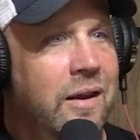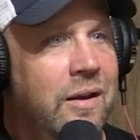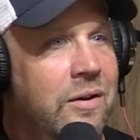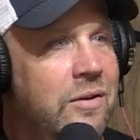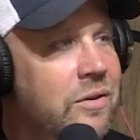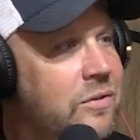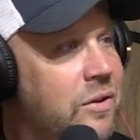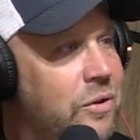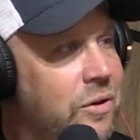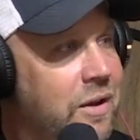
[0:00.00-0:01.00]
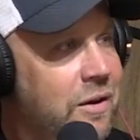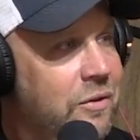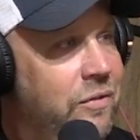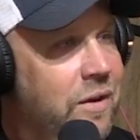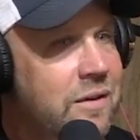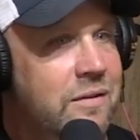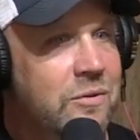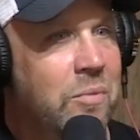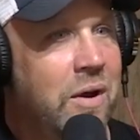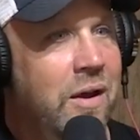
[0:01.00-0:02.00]
and just the look on their face, the
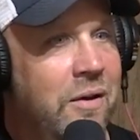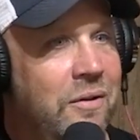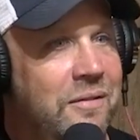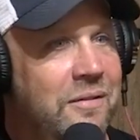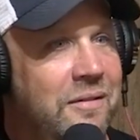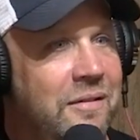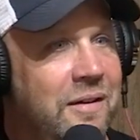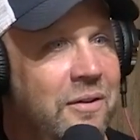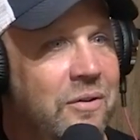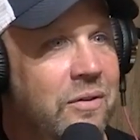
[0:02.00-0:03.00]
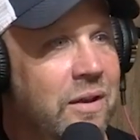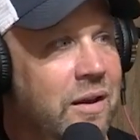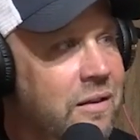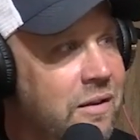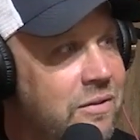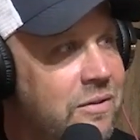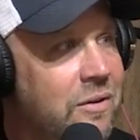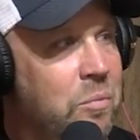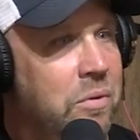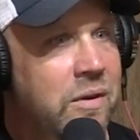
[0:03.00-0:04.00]
smile, they're like, this is
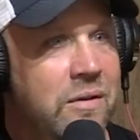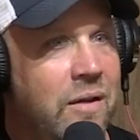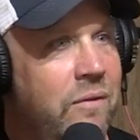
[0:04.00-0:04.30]
unbelievable.